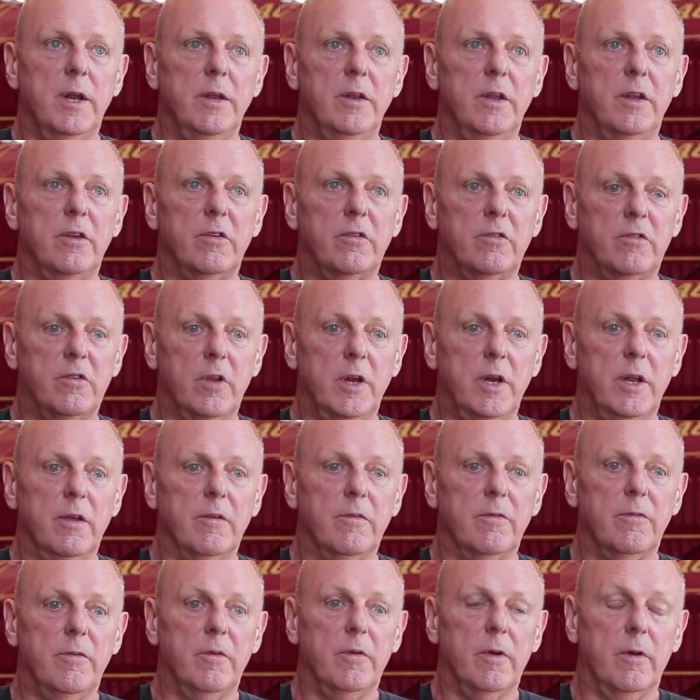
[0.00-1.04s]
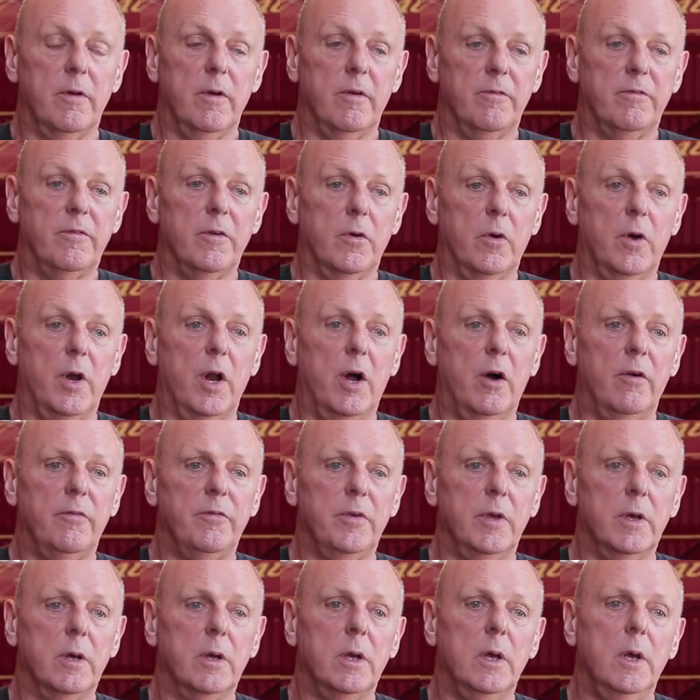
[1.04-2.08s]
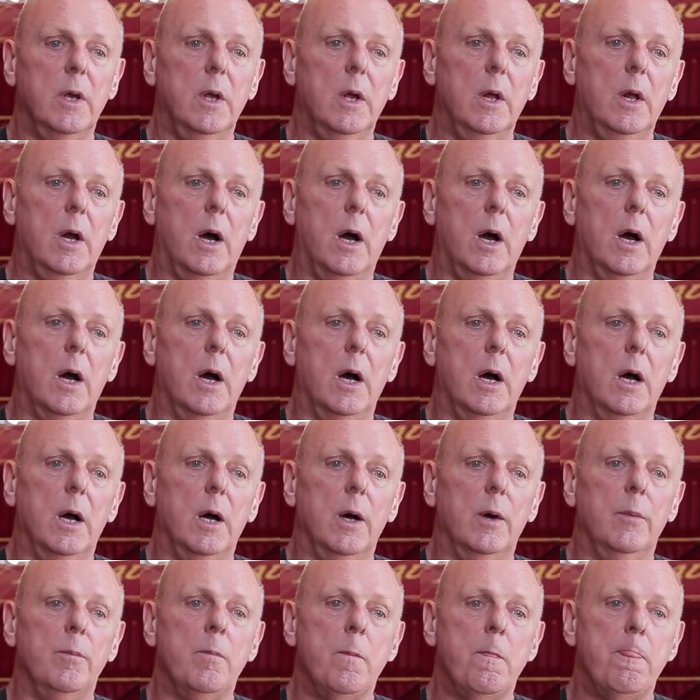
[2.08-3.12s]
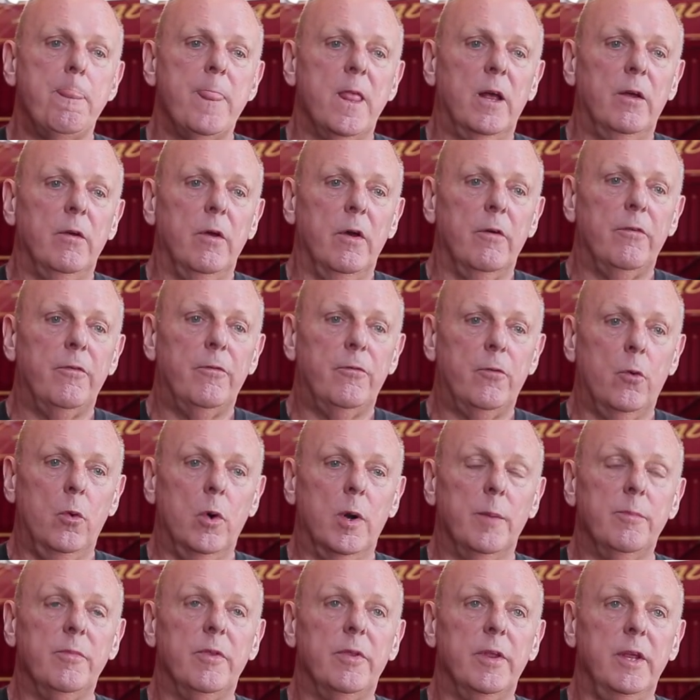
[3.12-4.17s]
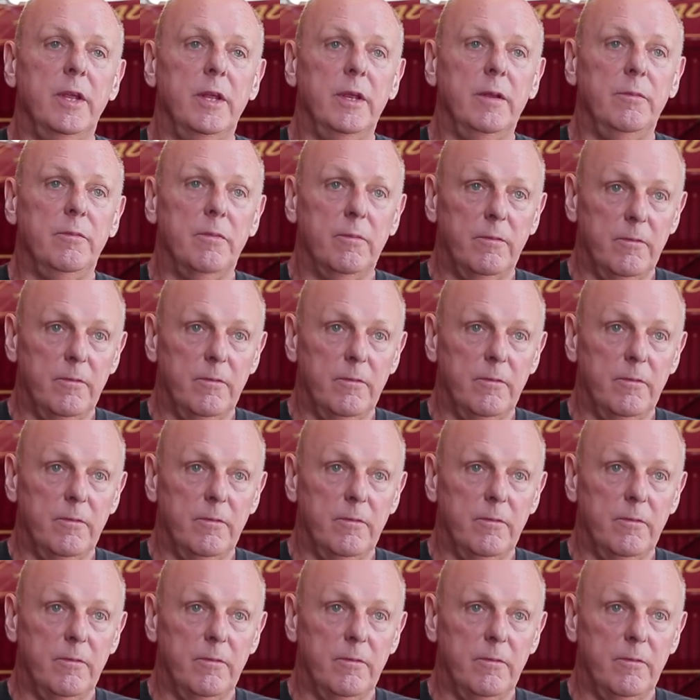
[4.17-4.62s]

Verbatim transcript: in the city of, of Philadelphia, uh, formed the